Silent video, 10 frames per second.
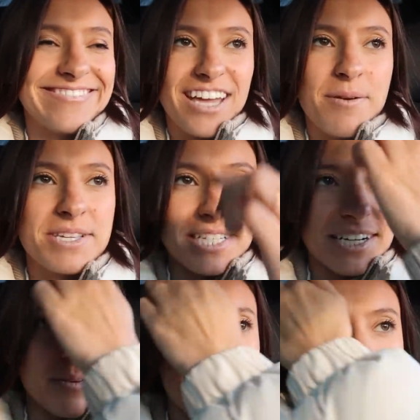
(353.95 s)
Gabby's gonna
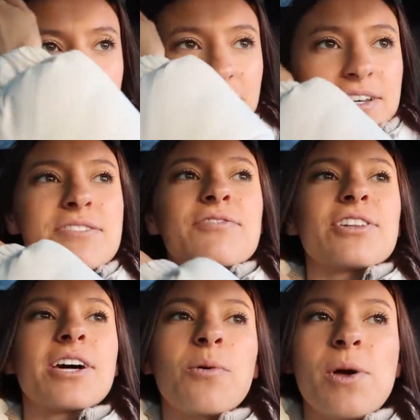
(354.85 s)
come stay with us for
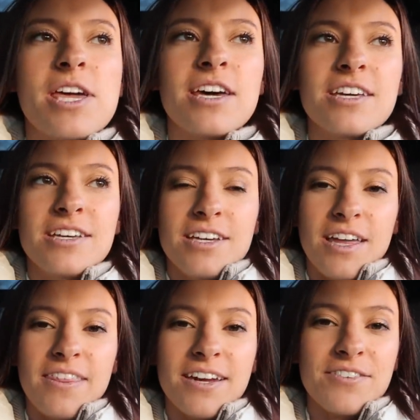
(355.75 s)
like a week
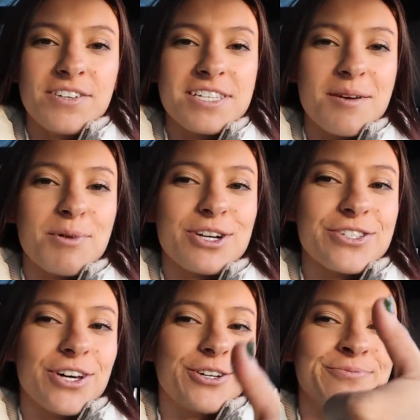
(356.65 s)
at the end of December,
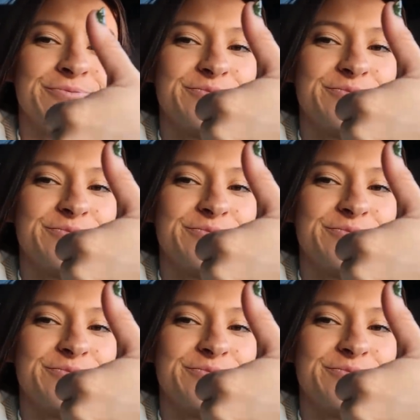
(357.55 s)
so